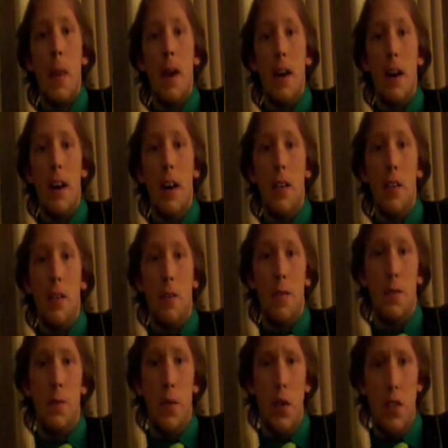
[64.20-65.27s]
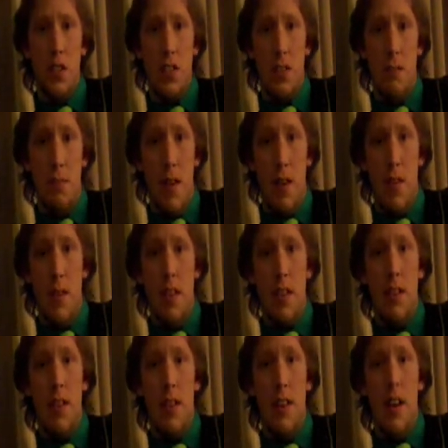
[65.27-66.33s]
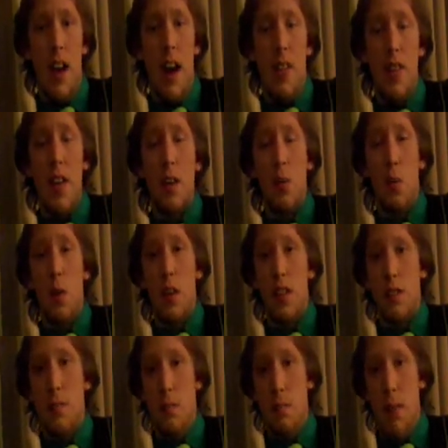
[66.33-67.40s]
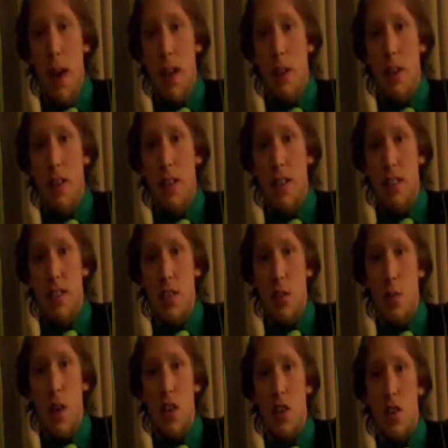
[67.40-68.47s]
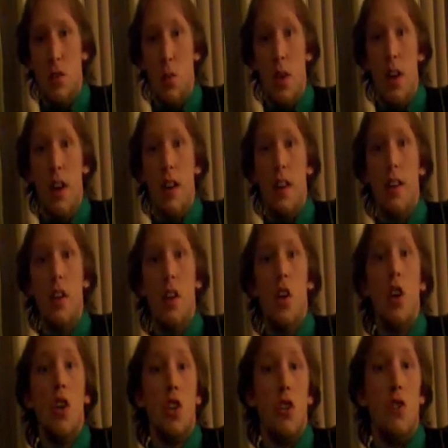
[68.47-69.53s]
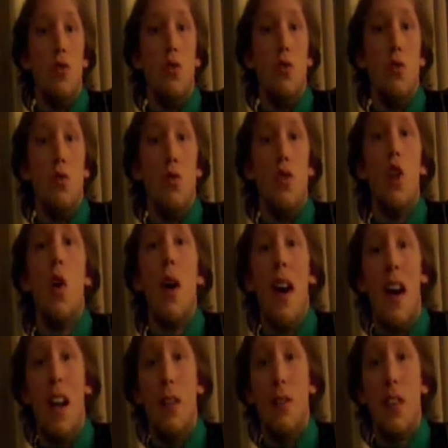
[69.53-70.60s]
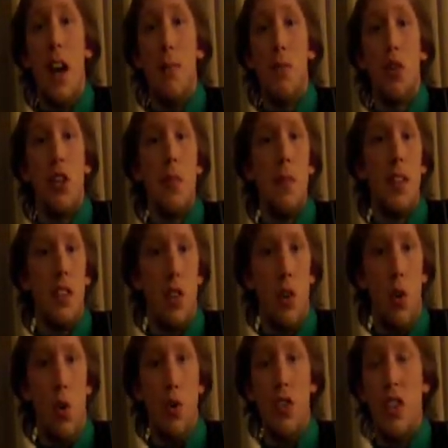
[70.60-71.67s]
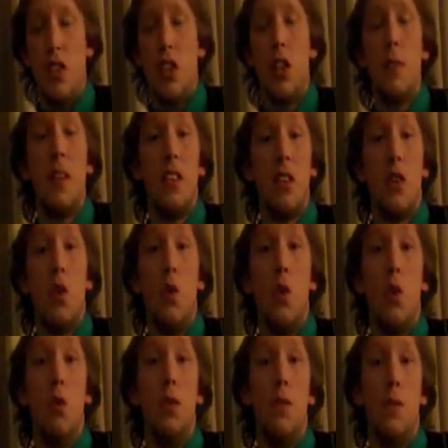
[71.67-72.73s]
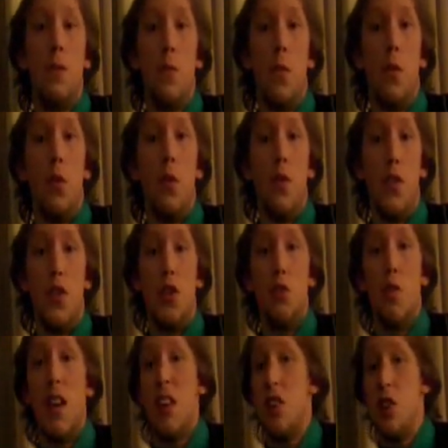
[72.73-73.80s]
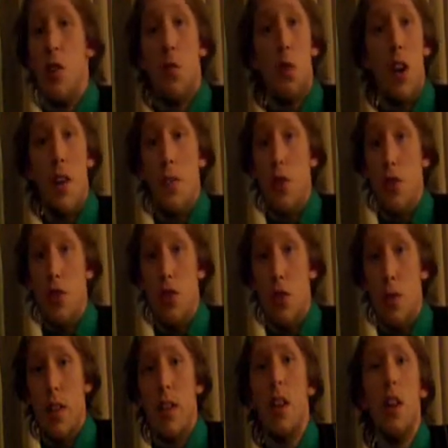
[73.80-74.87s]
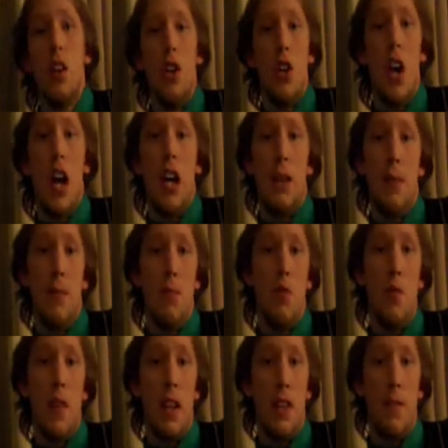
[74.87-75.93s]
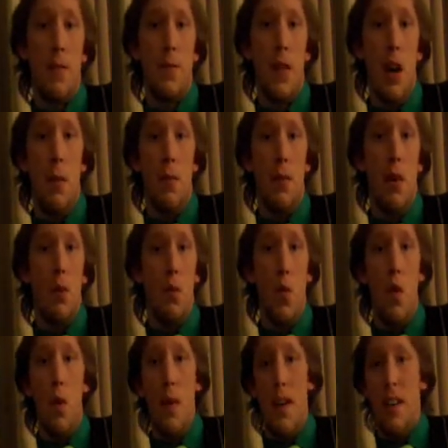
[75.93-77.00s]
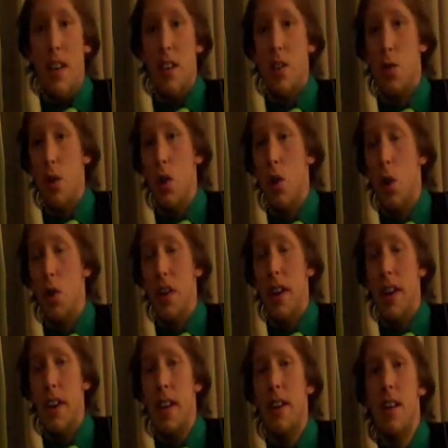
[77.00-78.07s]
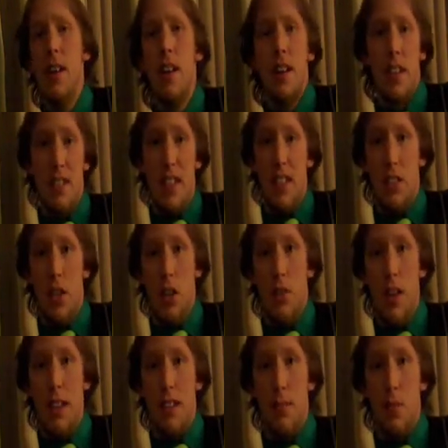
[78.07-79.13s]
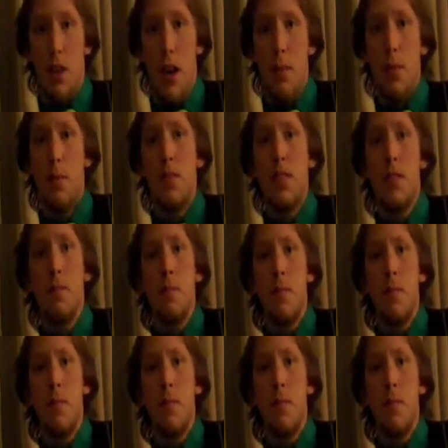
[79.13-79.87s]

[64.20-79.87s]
The first method, I think, works better in situations where you know ahead of time you're going to be in the cold, and you're going to be in the cold for the duration of whatever you're doing. You're not going to be moving from a warm area to a cold area, because that's going to create some problems.